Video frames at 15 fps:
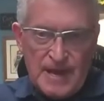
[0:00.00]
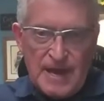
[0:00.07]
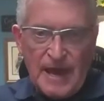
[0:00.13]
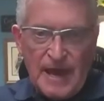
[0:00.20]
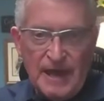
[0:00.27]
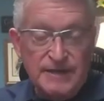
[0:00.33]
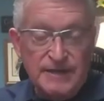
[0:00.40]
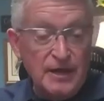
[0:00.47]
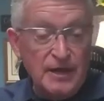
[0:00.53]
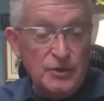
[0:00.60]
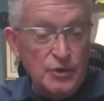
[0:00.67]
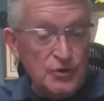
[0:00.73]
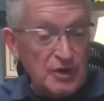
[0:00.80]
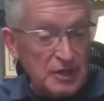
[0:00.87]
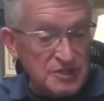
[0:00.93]
And
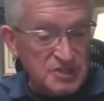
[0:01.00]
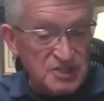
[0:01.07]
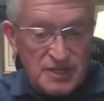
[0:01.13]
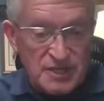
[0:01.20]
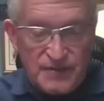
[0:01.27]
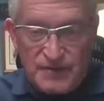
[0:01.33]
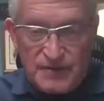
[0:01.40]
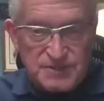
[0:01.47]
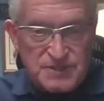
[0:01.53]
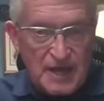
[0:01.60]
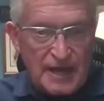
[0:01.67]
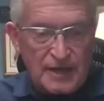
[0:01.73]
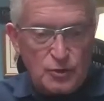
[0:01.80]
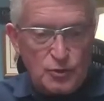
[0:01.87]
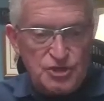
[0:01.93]
you can see this
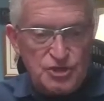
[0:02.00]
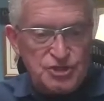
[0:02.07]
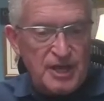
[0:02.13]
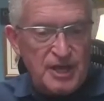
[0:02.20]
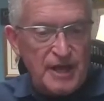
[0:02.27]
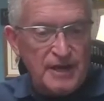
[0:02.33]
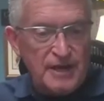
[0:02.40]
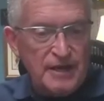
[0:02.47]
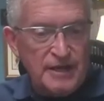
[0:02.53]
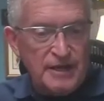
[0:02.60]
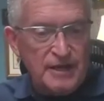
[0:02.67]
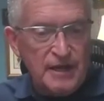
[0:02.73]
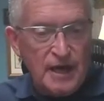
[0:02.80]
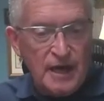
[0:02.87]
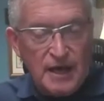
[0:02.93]
at
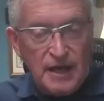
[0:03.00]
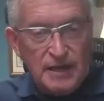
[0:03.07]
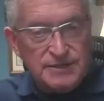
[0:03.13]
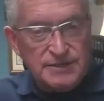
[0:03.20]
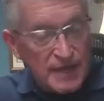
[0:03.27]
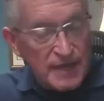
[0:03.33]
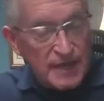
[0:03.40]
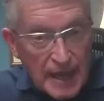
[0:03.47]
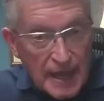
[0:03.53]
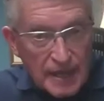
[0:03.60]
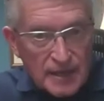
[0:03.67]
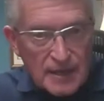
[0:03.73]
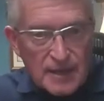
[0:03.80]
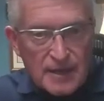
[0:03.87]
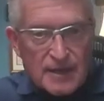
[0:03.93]
Christianity
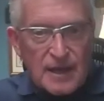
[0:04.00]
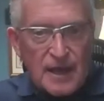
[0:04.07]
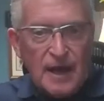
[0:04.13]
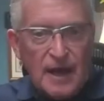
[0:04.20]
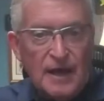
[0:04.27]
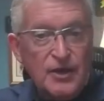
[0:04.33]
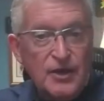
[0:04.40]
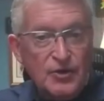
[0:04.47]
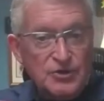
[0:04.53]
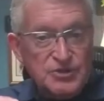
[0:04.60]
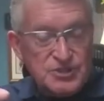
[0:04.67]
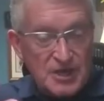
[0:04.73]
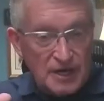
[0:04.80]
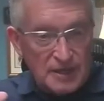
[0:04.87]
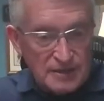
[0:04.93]
Today.
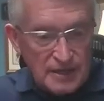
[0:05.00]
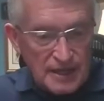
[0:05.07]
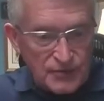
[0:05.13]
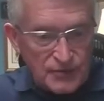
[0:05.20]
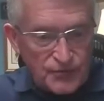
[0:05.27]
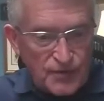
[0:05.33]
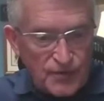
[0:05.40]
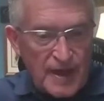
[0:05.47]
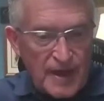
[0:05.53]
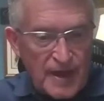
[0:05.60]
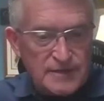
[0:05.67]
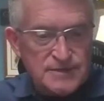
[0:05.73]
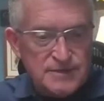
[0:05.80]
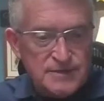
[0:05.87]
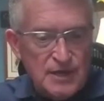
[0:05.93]
Here's a link for
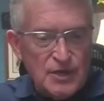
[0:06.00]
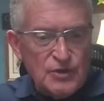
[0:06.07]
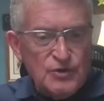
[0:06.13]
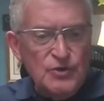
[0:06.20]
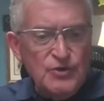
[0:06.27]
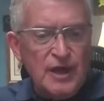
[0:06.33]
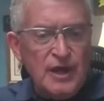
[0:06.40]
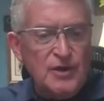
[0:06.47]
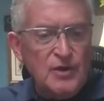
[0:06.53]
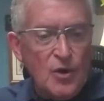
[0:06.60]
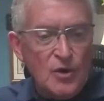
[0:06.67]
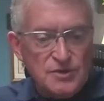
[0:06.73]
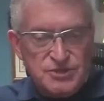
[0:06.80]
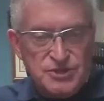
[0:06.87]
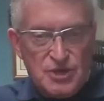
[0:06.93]
that. You can
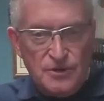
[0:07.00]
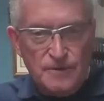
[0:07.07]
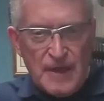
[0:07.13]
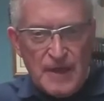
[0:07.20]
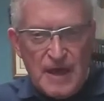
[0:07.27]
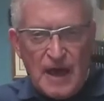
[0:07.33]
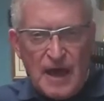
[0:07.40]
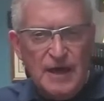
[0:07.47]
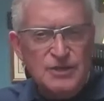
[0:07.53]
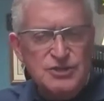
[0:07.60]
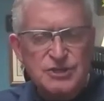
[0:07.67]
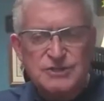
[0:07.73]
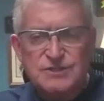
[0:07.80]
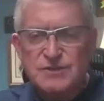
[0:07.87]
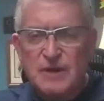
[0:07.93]
also
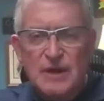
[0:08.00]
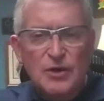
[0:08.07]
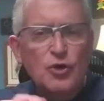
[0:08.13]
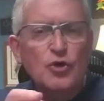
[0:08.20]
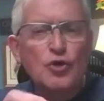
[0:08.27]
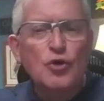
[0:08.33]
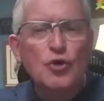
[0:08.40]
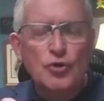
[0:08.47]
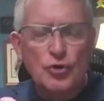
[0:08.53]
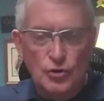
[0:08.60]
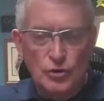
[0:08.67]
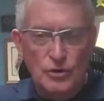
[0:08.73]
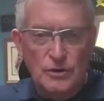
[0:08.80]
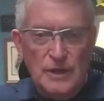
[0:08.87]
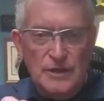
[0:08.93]
just
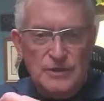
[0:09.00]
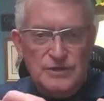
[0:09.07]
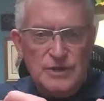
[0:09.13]
Google